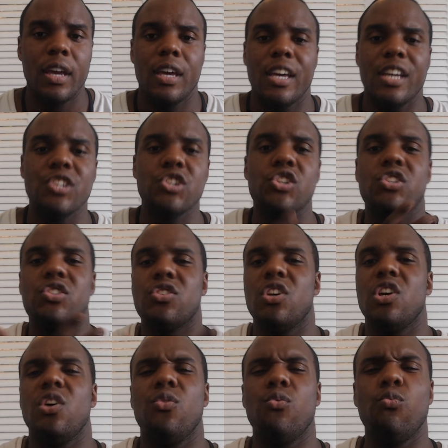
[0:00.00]

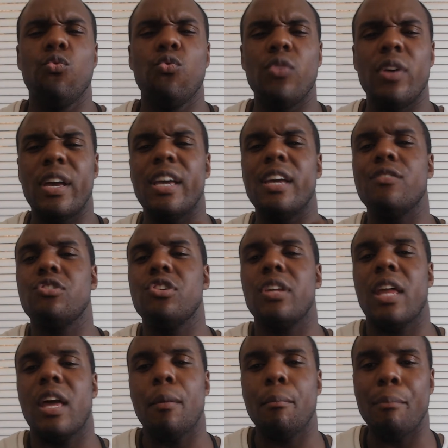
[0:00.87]
it gives you
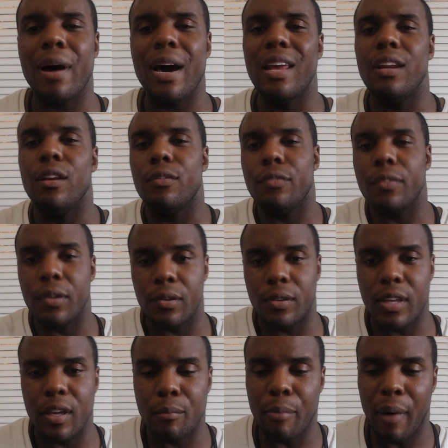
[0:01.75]
that body feel,
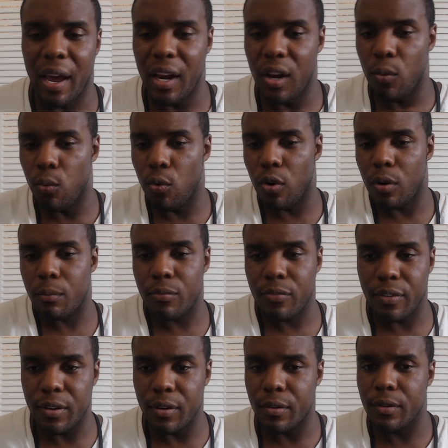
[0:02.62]
that body warmth
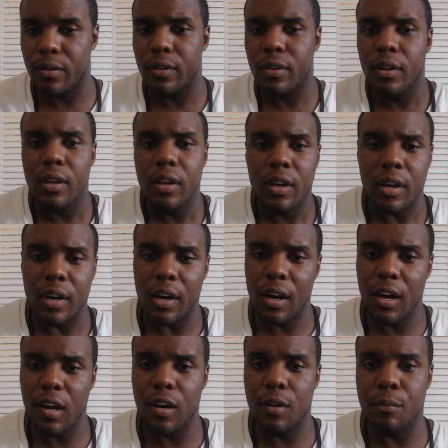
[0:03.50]
feel.
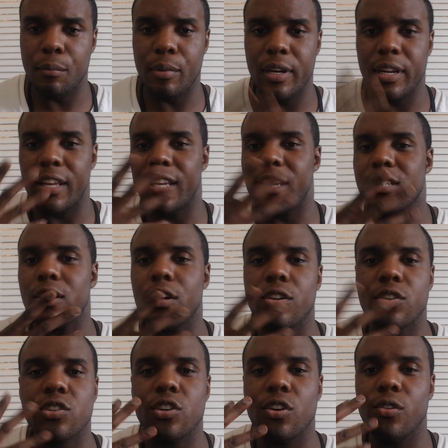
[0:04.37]
But it's
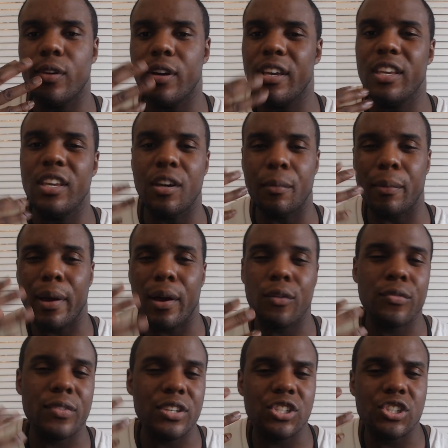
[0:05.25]
also in your
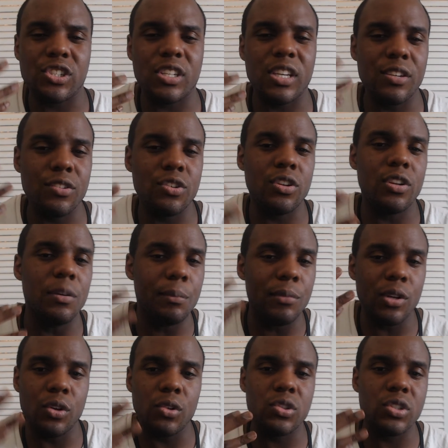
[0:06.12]
mouth. It just gives you them
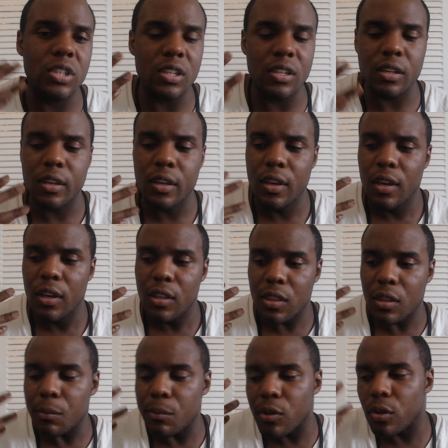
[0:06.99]
notes
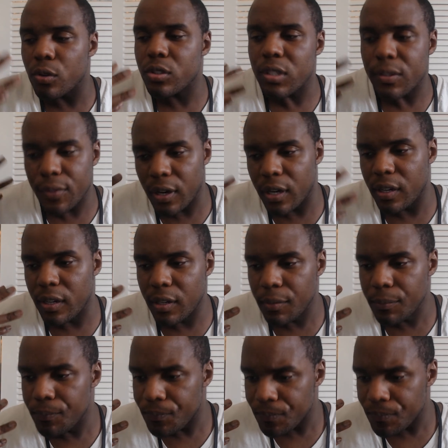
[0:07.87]
of honey